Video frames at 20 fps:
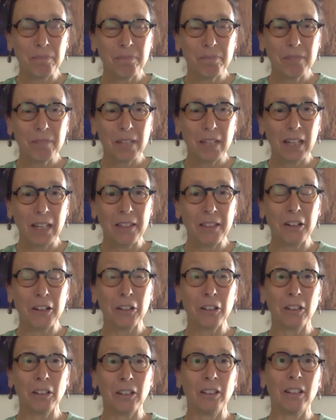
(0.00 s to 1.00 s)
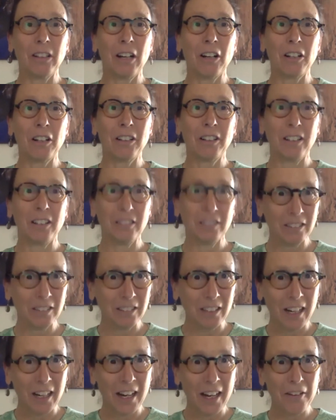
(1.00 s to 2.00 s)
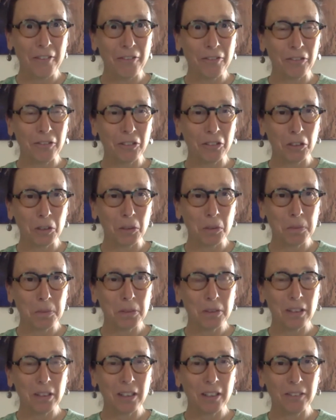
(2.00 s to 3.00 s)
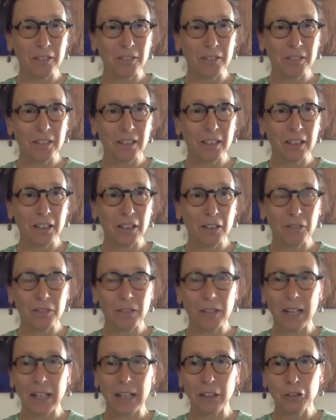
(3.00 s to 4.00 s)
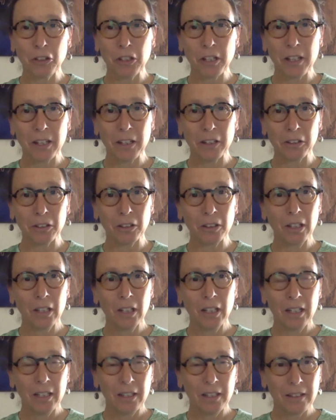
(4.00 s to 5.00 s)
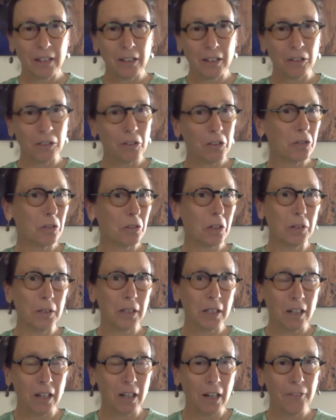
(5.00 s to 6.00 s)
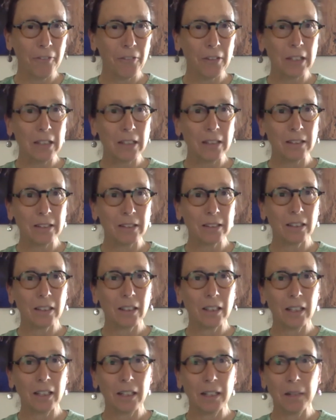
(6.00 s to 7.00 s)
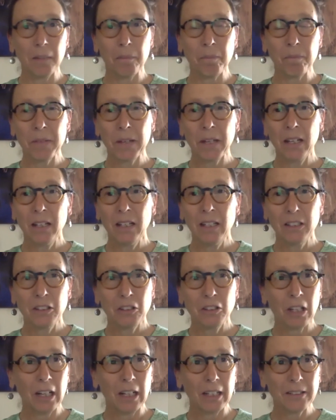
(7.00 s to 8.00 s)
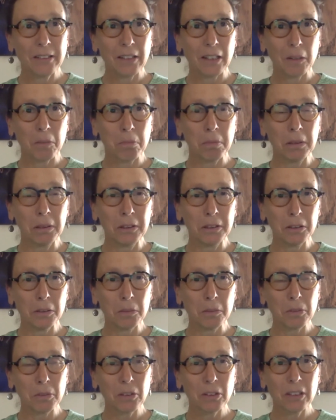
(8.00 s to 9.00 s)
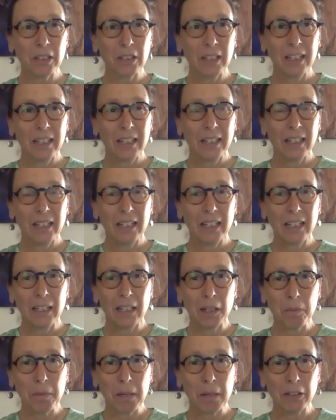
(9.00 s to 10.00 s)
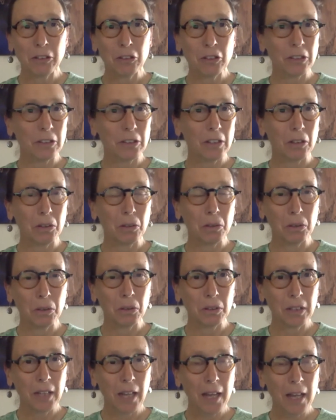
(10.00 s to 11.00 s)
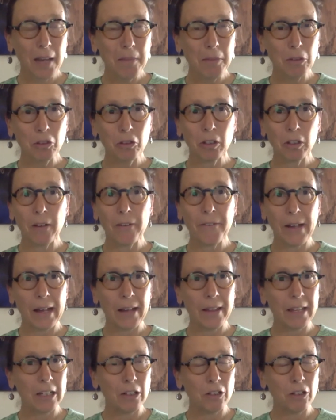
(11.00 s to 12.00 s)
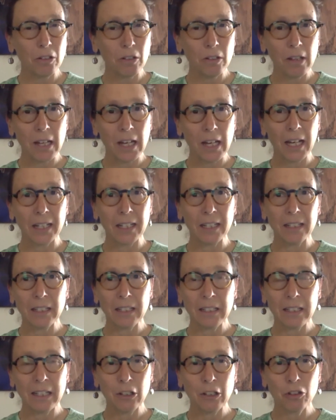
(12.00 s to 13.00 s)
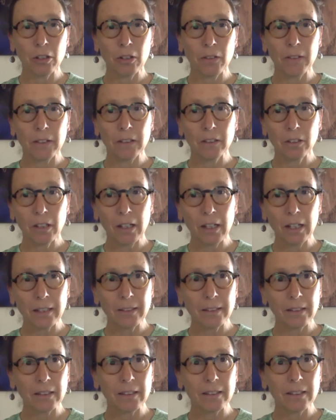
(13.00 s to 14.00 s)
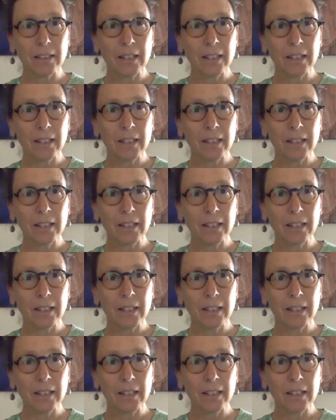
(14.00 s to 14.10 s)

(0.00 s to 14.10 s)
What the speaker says: there are a lot of groups of algae that are throwing off these toxic blooms, and just the whole chemistry of how they do that and the nature of these toxins